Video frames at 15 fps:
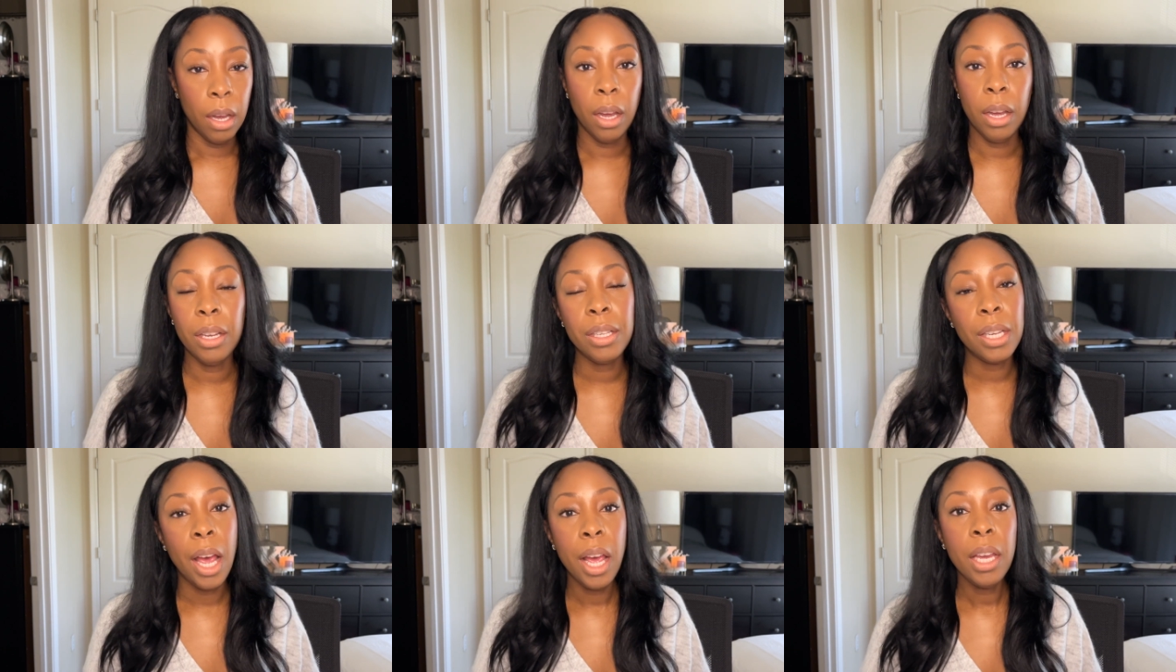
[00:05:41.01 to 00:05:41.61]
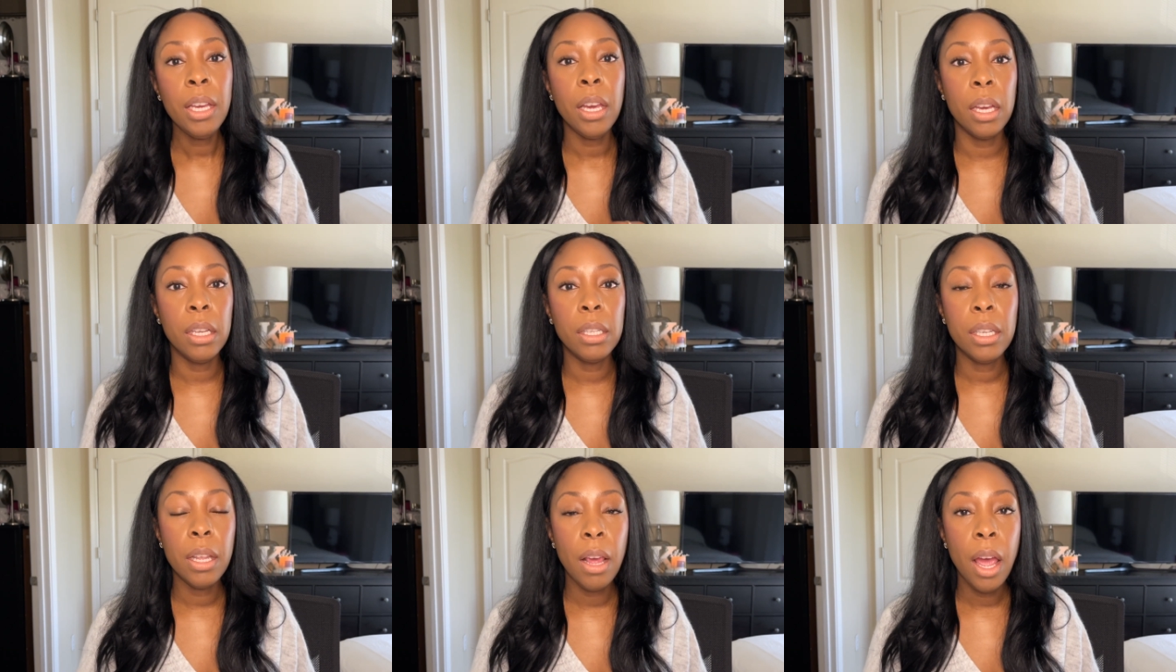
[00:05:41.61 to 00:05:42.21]
and tying
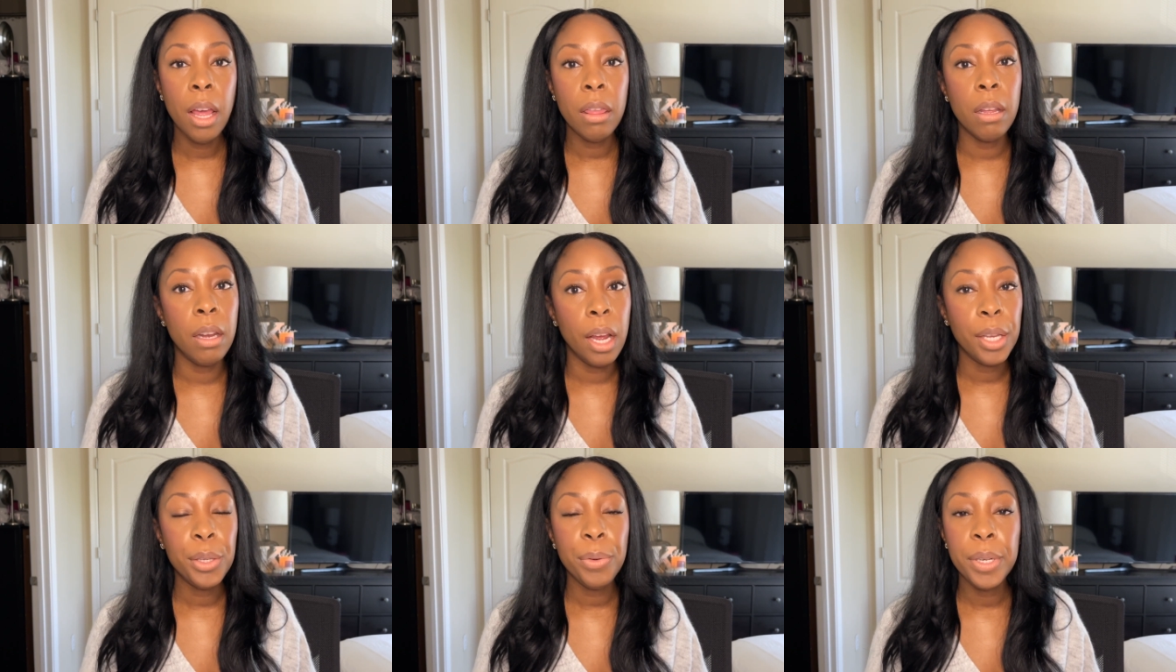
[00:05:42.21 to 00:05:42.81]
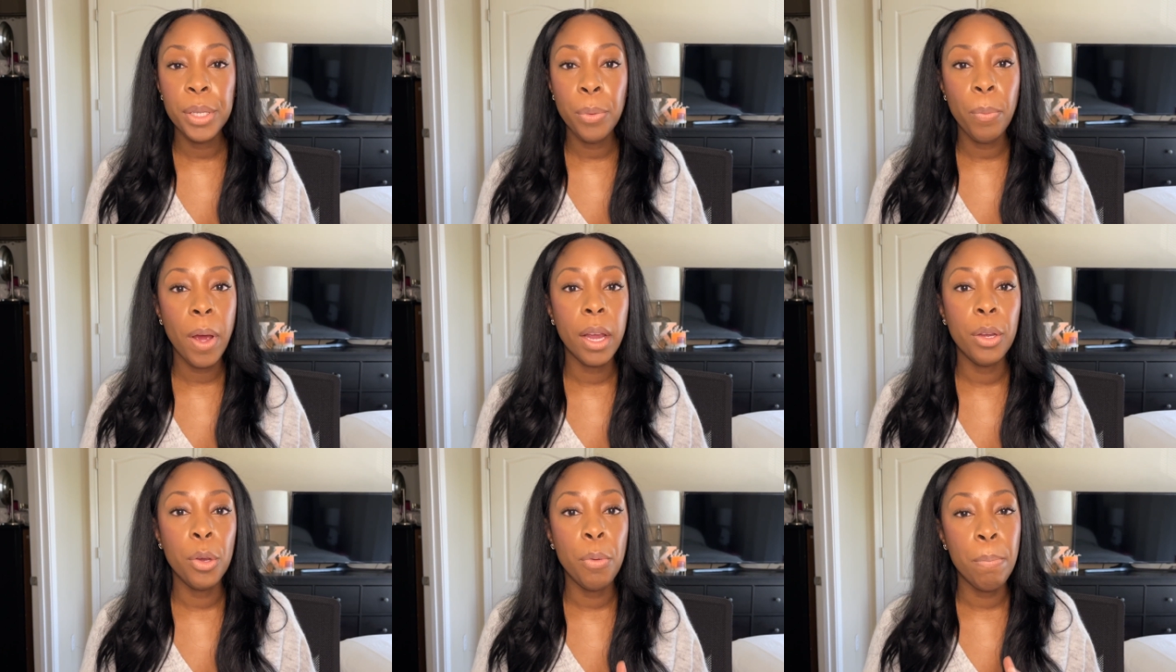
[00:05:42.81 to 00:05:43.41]
into that, the next reason why
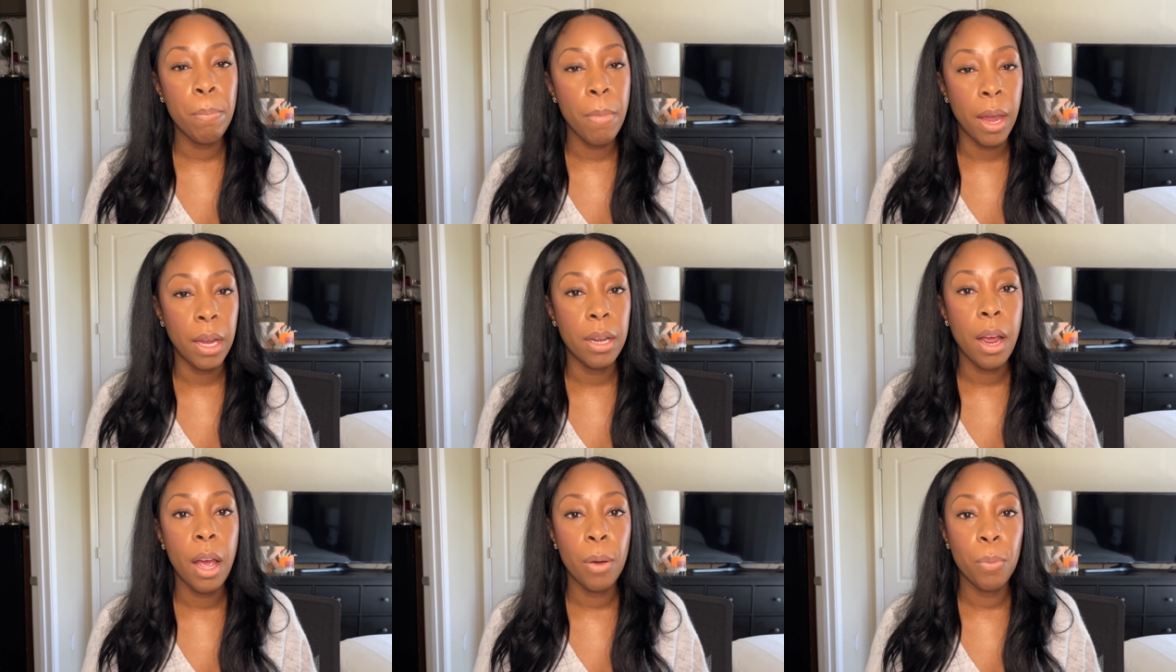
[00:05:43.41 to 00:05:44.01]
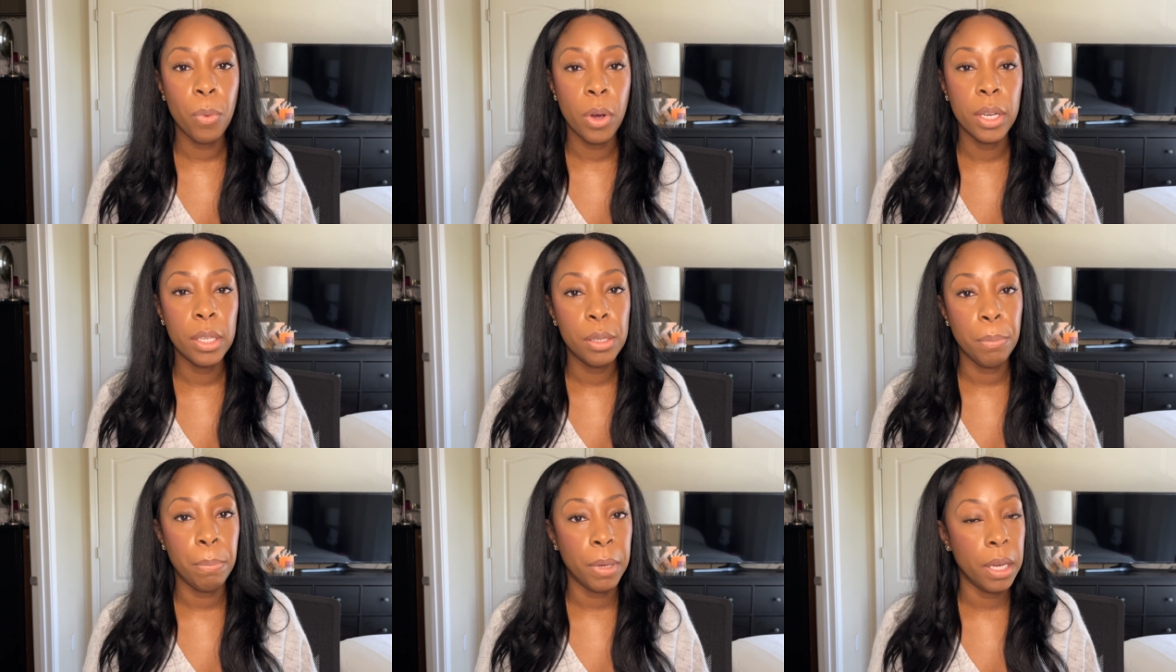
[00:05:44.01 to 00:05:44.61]
you may not want
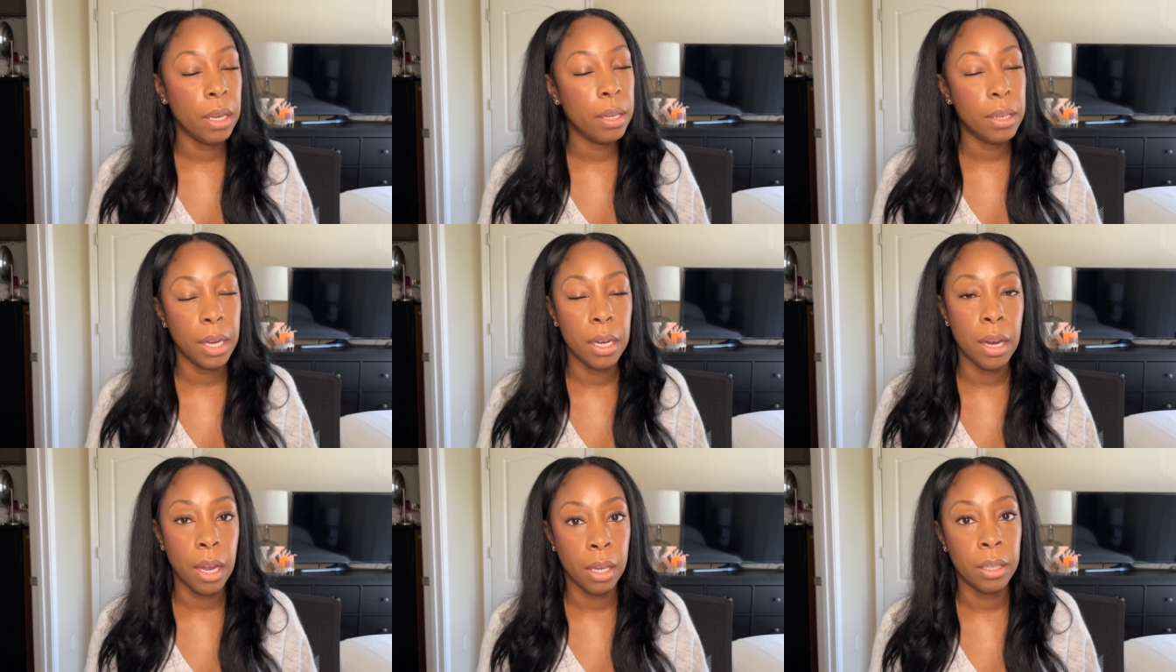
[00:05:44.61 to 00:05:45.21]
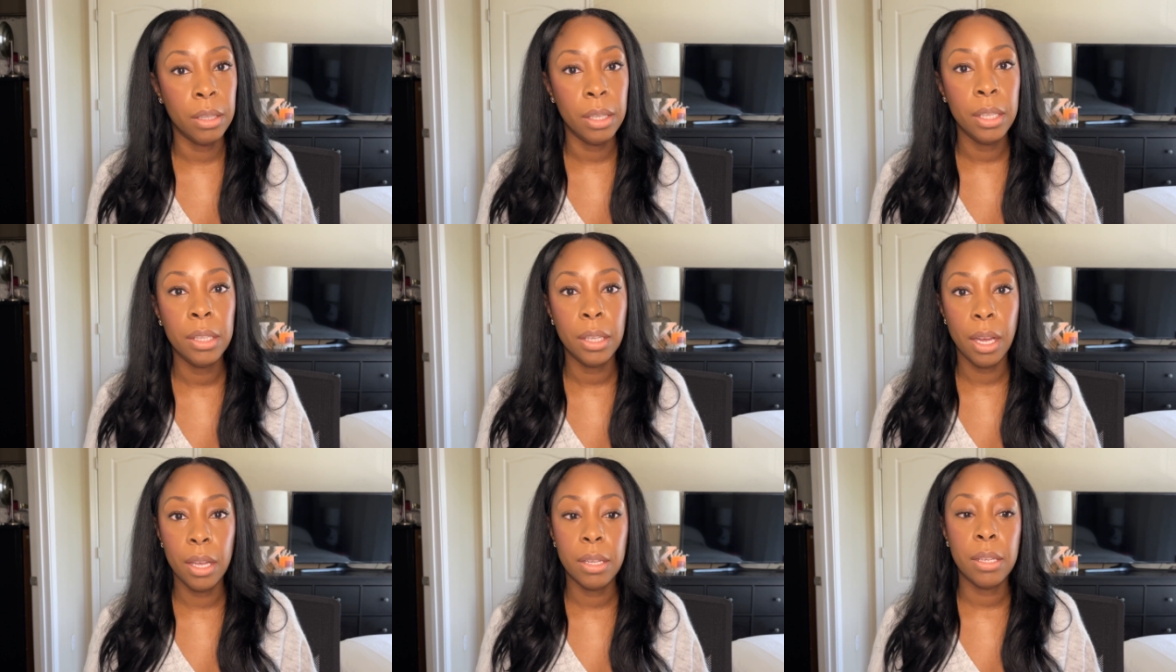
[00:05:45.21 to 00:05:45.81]
to be a data
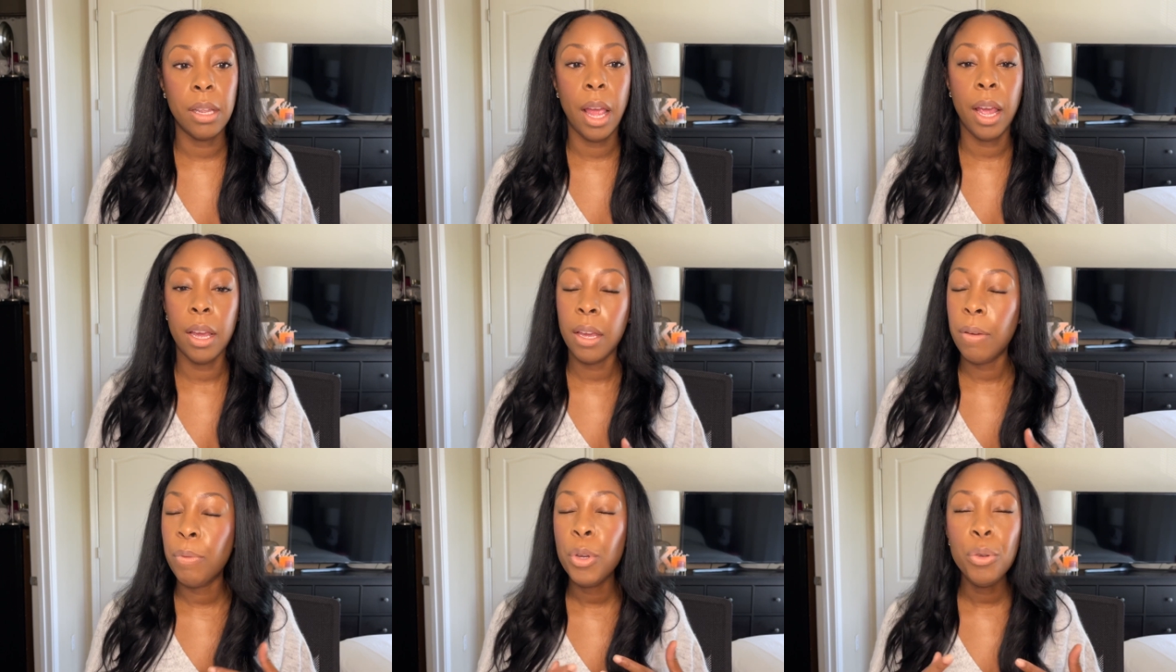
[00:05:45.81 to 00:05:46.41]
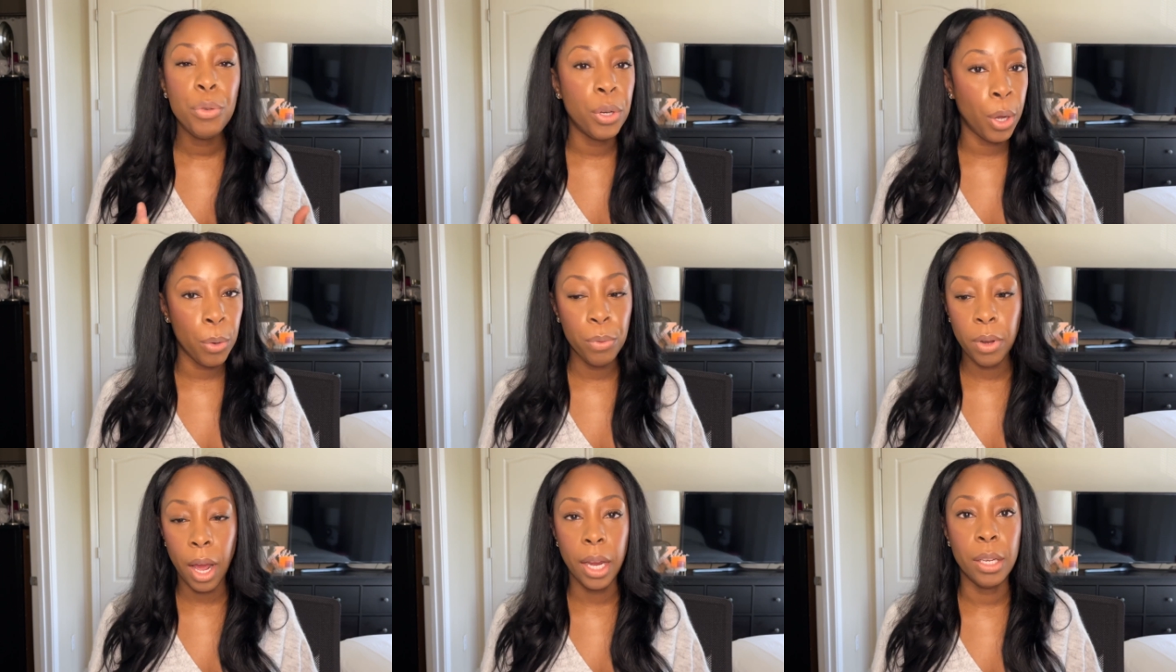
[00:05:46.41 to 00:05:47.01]
analyst is that if you
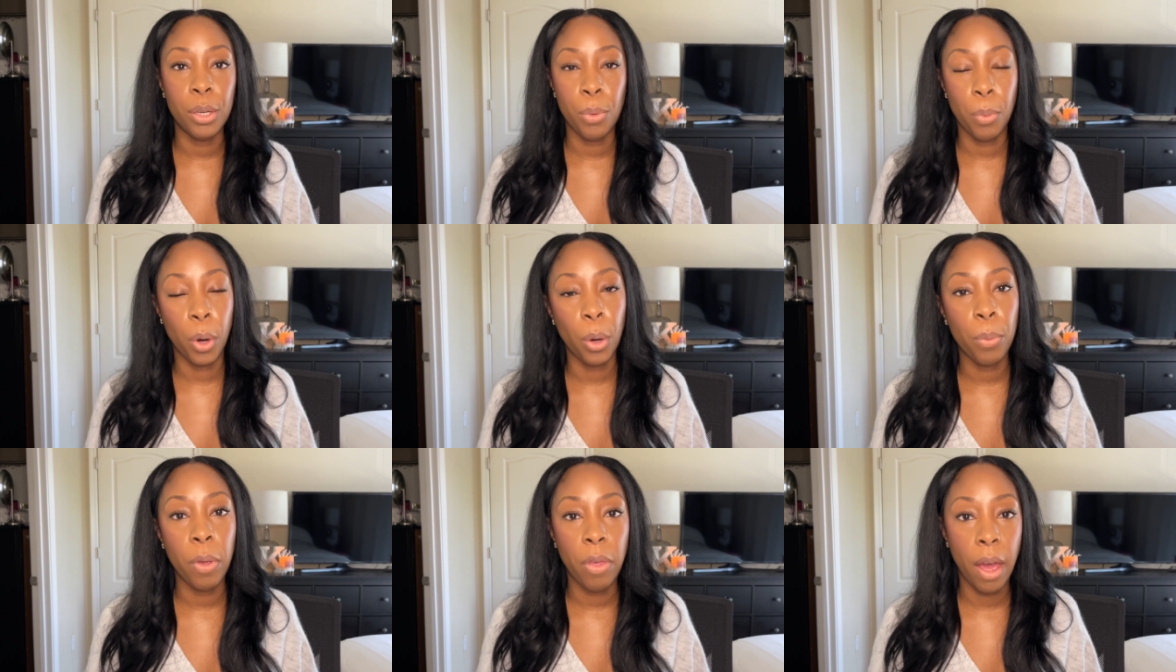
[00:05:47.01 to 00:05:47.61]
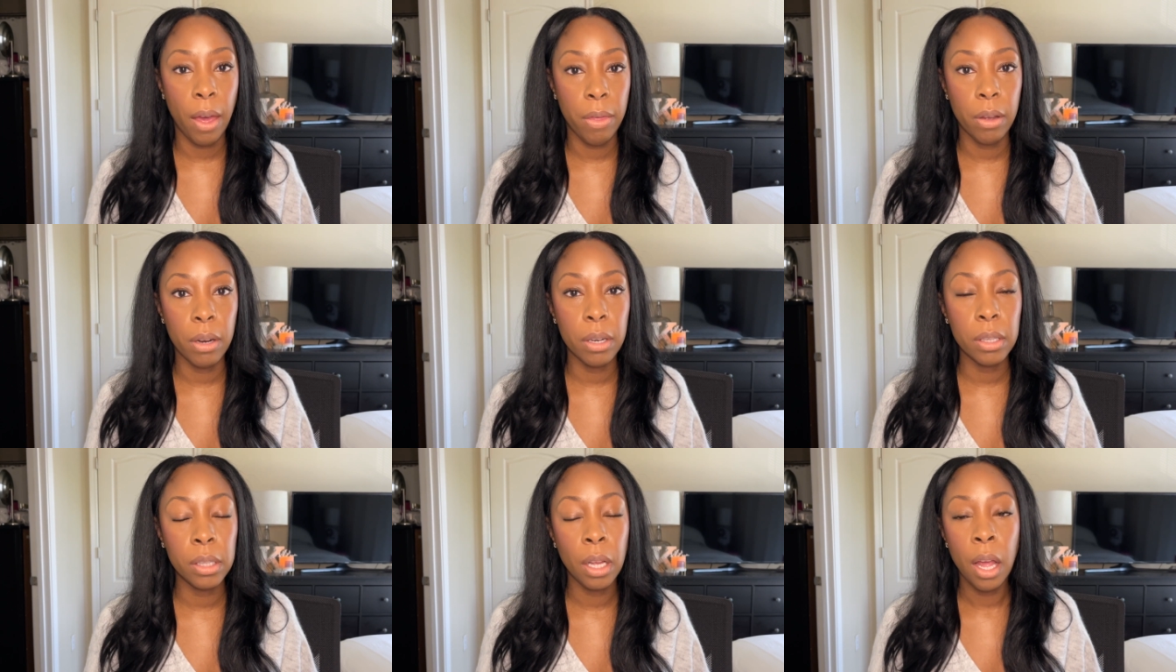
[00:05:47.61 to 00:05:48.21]
don't like to work with
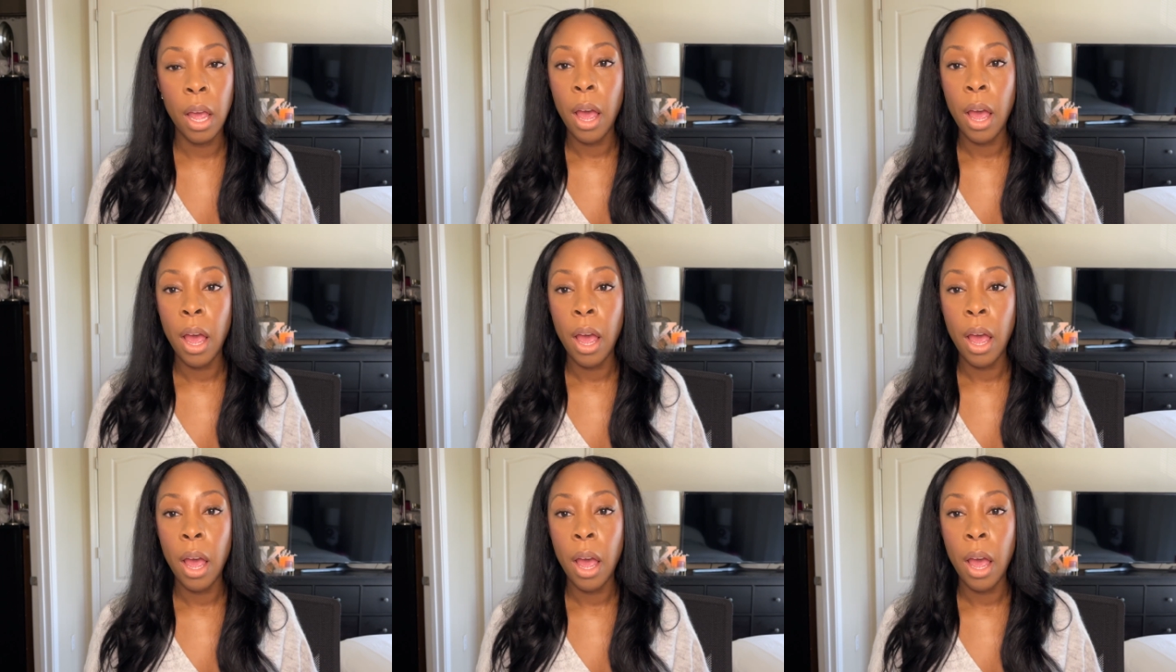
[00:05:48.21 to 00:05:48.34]
others,